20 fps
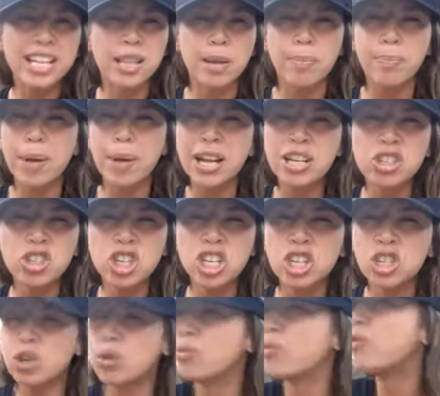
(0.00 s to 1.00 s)
the punching
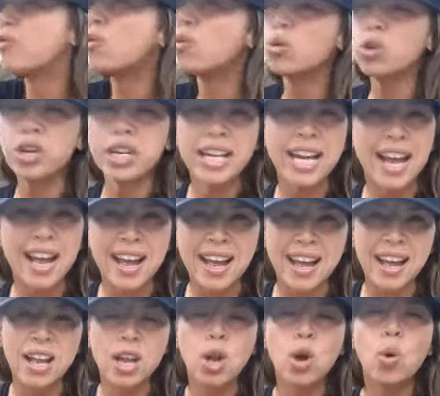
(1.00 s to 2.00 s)
euphoria?
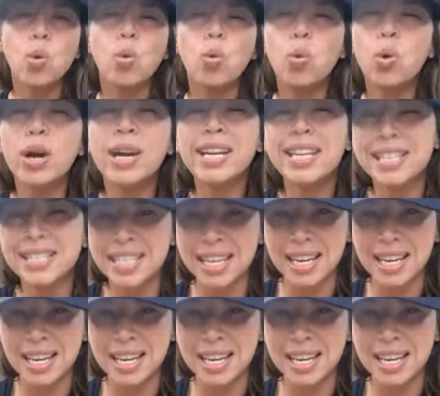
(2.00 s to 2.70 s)
What is it